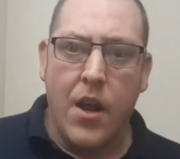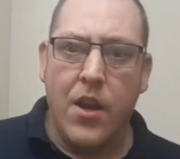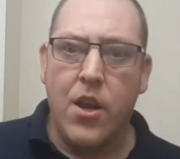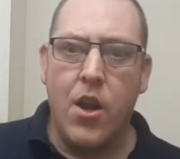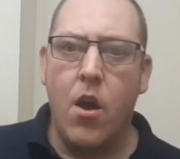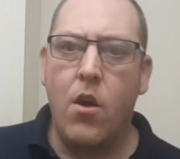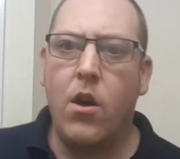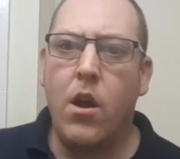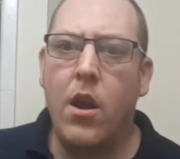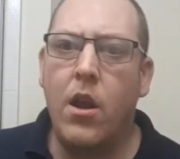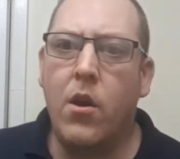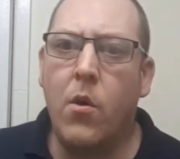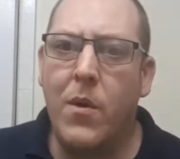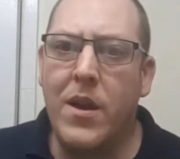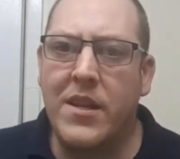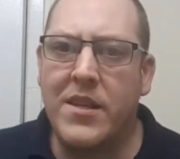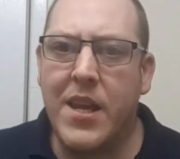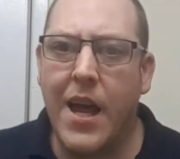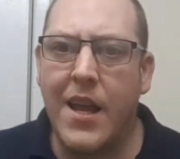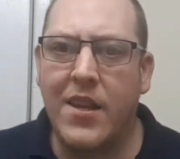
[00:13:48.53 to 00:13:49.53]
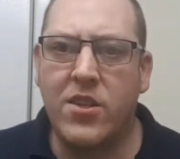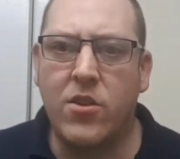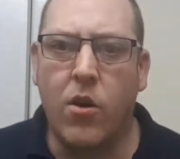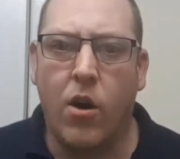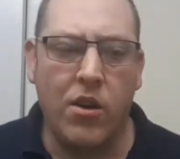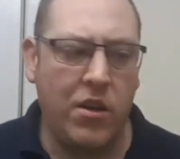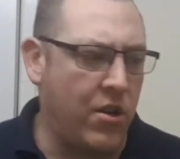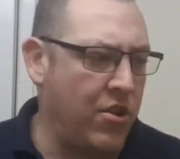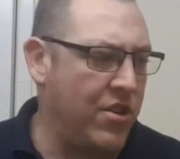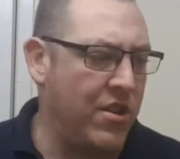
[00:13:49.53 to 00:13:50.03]
You're not going to go in
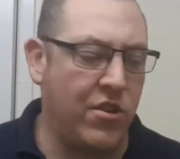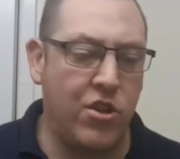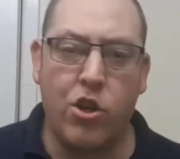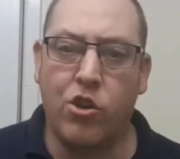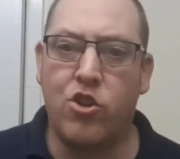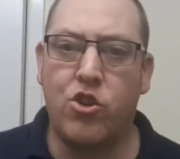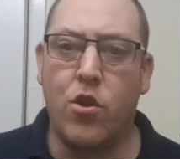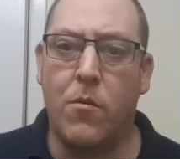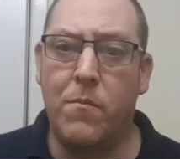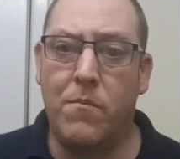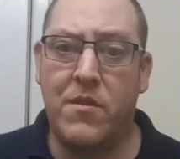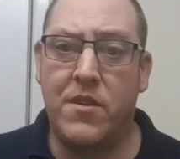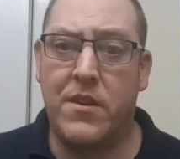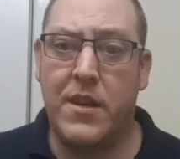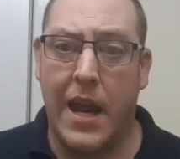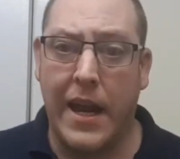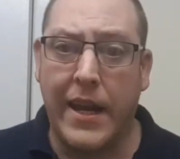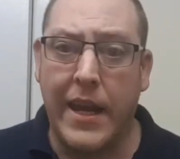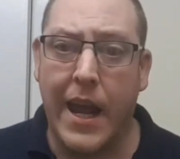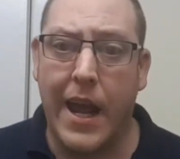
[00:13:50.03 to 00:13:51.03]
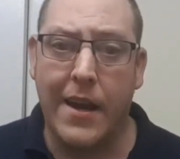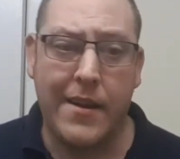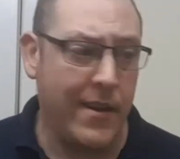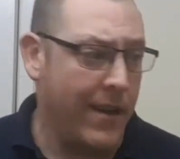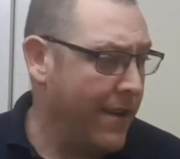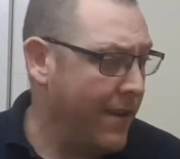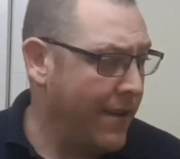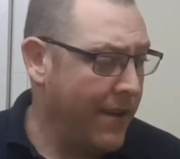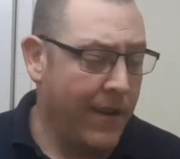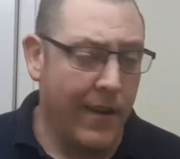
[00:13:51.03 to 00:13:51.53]
Tesco because it's because some dickhead